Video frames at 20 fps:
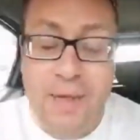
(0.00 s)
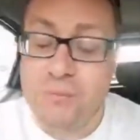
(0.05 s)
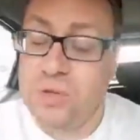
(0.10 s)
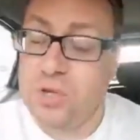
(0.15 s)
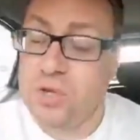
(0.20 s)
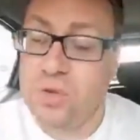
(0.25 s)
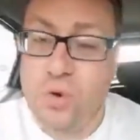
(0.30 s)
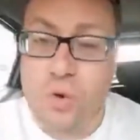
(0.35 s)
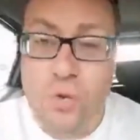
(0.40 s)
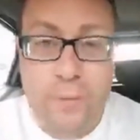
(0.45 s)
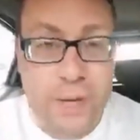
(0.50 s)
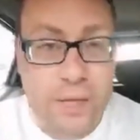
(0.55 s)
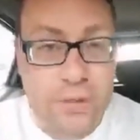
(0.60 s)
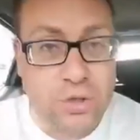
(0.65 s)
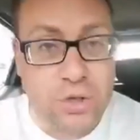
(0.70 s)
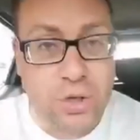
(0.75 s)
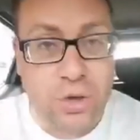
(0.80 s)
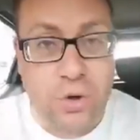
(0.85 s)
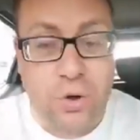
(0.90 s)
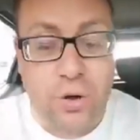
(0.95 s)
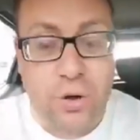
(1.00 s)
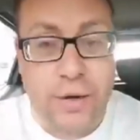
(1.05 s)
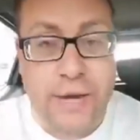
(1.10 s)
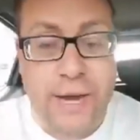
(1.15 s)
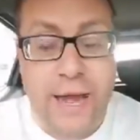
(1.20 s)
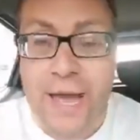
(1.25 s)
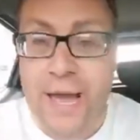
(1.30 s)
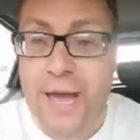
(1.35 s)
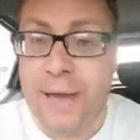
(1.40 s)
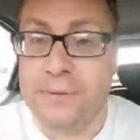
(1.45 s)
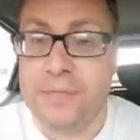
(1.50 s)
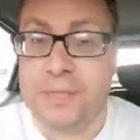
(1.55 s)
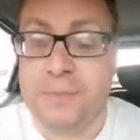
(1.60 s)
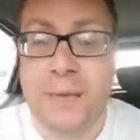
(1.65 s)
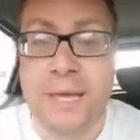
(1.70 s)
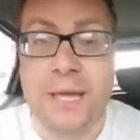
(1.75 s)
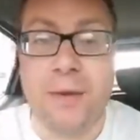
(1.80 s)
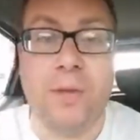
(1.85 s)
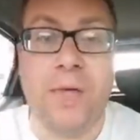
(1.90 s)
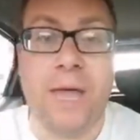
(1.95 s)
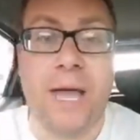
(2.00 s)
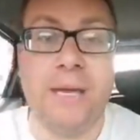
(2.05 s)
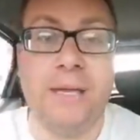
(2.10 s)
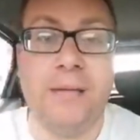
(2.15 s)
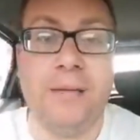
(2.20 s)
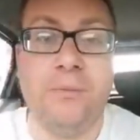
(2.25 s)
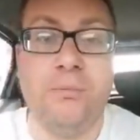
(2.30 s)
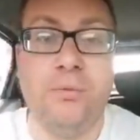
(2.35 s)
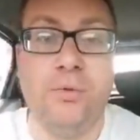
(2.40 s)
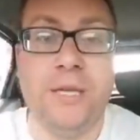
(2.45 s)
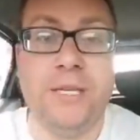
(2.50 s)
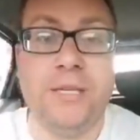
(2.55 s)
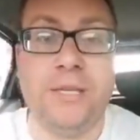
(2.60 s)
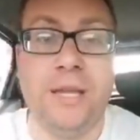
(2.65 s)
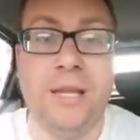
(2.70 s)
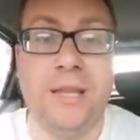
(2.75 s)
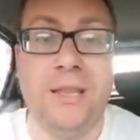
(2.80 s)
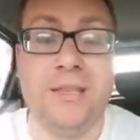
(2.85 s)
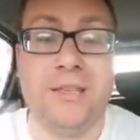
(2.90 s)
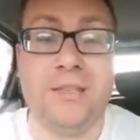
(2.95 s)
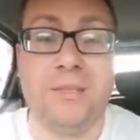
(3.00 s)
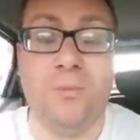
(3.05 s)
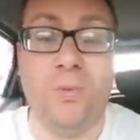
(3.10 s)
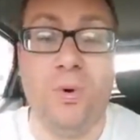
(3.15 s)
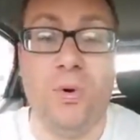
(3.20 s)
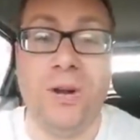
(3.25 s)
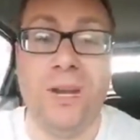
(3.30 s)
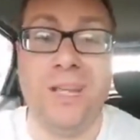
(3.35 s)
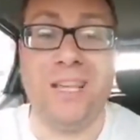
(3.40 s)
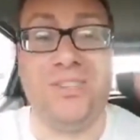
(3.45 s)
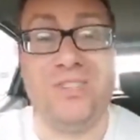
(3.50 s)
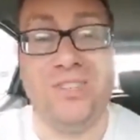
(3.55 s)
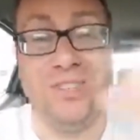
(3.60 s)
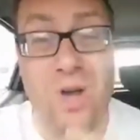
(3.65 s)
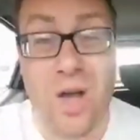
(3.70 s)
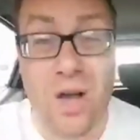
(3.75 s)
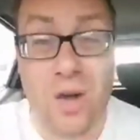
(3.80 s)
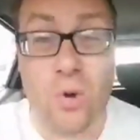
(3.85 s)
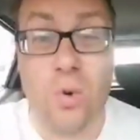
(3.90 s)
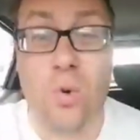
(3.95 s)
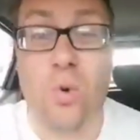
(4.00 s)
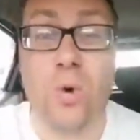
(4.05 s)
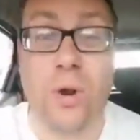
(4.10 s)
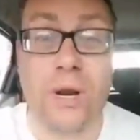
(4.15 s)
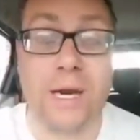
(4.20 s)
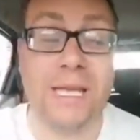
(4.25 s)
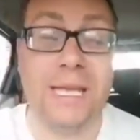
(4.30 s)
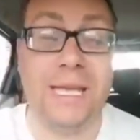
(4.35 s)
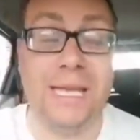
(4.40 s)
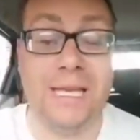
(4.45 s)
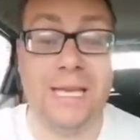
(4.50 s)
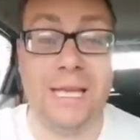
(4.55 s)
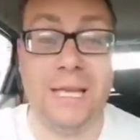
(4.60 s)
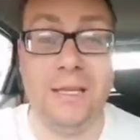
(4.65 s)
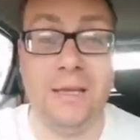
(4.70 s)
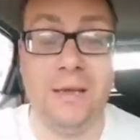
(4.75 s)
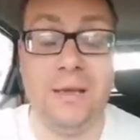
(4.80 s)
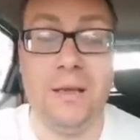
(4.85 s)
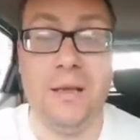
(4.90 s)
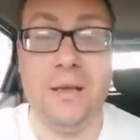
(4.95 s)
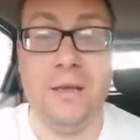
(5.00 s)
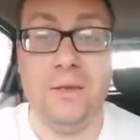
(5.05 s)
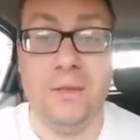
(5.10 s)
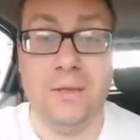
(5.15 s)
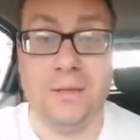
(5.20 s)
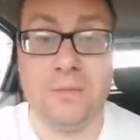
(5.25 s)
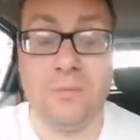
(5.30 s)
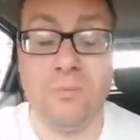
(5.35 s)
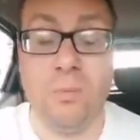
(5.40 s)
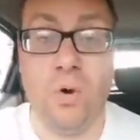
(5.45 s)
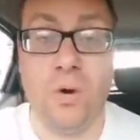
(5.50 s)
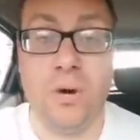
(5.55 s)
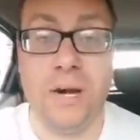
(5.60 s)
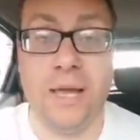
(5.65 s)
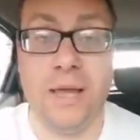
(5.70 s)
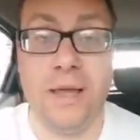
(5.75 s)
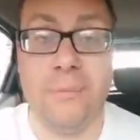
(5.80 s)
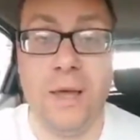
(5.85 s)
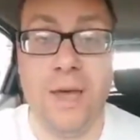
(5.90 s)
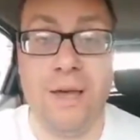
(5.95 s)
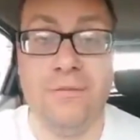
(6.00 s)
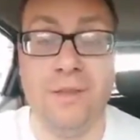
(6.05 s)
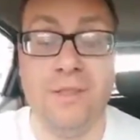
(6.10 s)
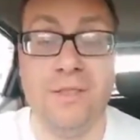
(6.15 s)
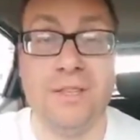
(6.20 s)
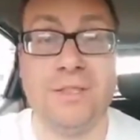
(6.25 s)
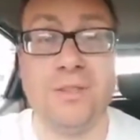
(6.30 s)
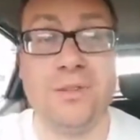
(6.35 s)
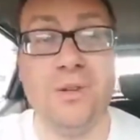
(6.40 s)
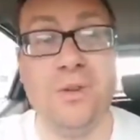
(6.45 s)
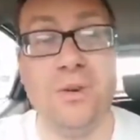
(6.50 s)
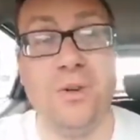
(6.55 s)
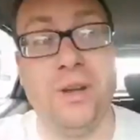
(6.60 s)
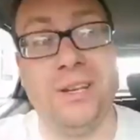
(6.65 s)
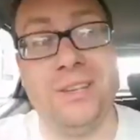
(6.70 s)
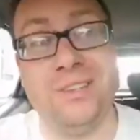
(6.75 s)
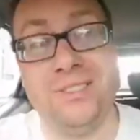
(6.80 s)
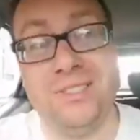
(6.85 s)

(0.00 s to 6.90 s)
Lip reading: P.m. So much going on. I was speaking with Anna de Buisseret this morning. She's got a court hearing this morning about everything that's going